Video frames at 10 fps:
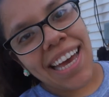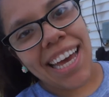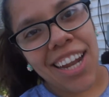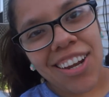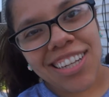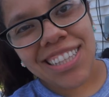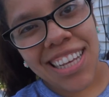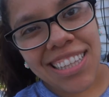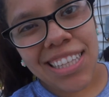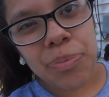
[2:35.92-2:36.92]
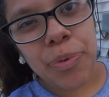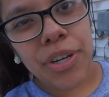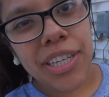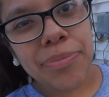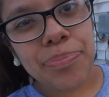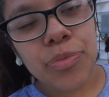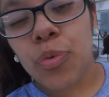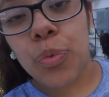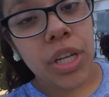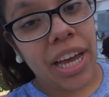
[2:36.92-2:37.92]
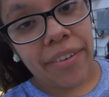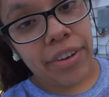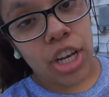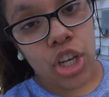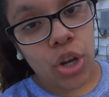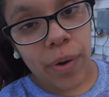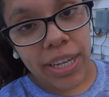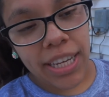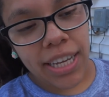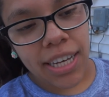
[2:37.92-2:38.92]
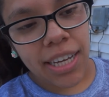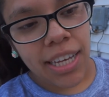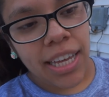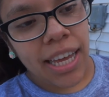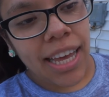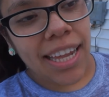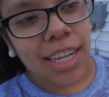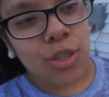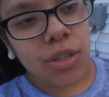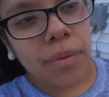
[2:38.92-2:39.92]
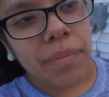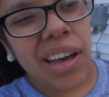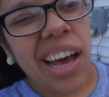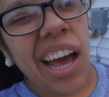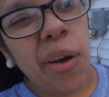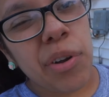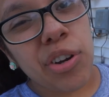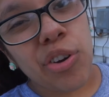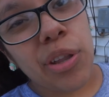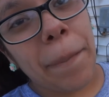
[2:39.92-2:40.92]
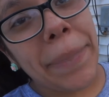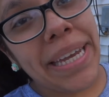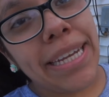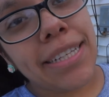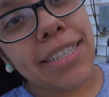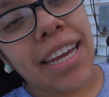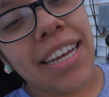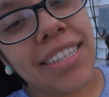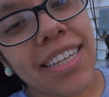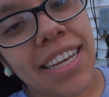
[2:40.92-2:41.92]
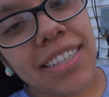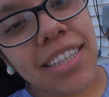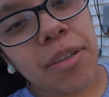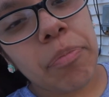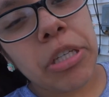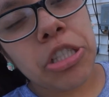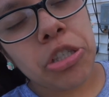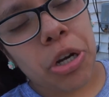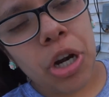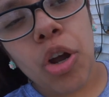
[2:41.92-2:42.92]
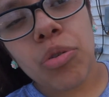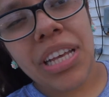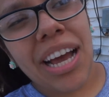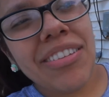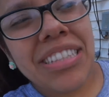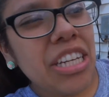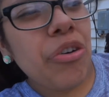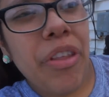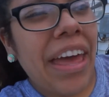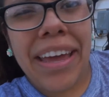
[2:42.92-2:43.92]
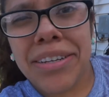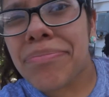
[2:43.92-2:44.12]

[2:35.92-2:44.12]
and honestly at this point we have no idea. And I told him I want to go to the beach, and he says that the beaches are closed. Like, how does he know that?